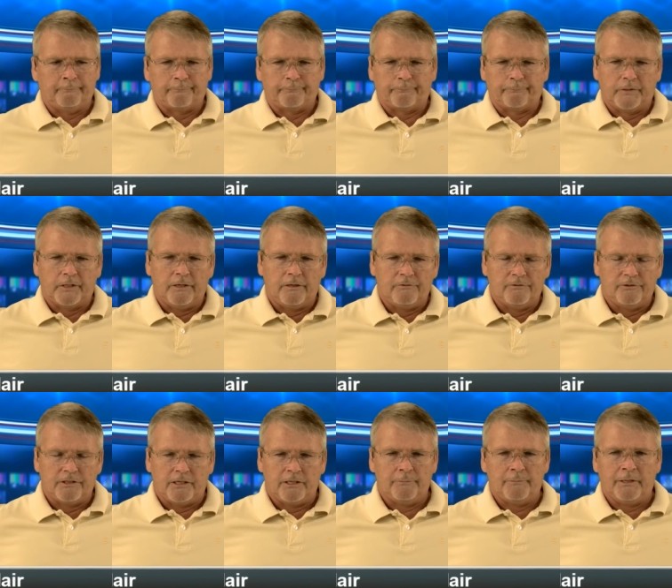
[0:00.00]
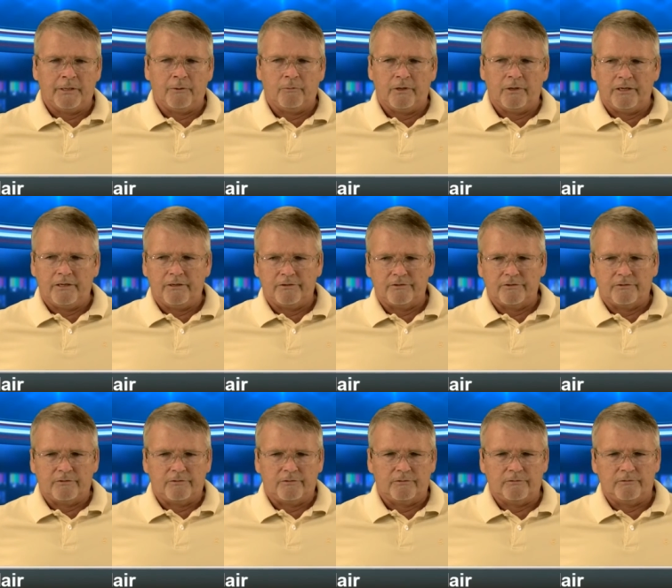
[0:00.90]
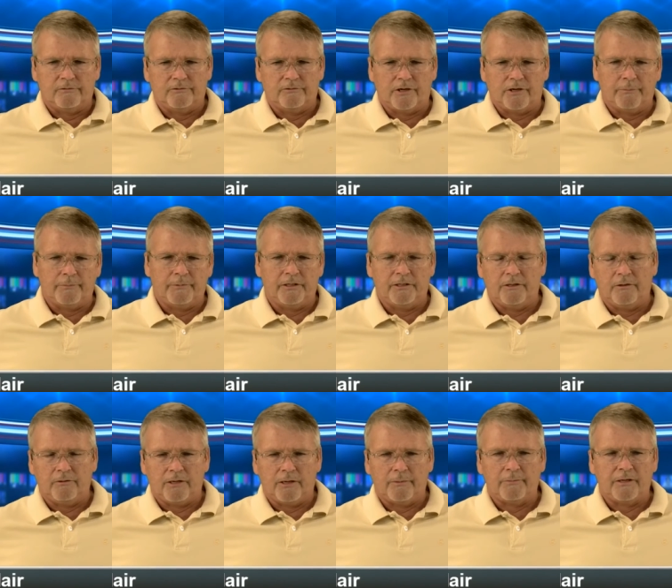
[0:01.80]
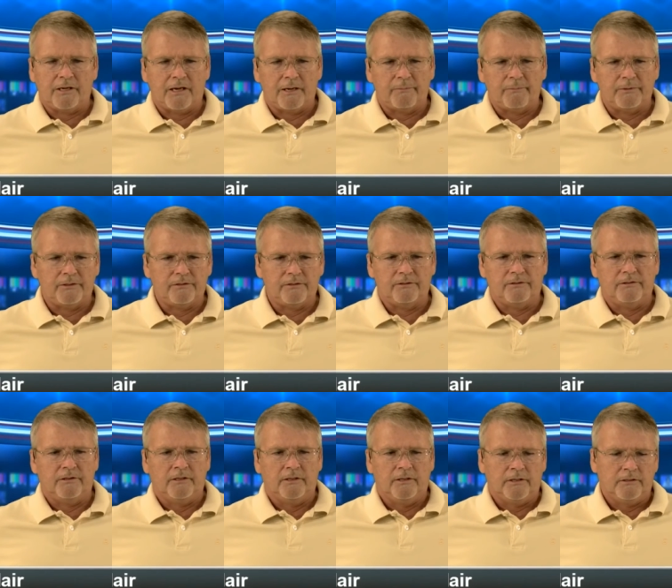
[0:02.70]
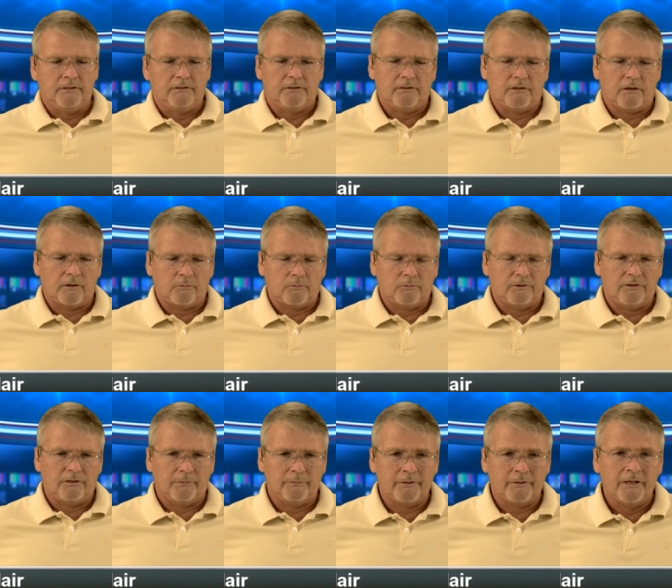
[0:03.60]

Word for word: you know, send them my way or drop me a note, and I'd be happy to talk with them.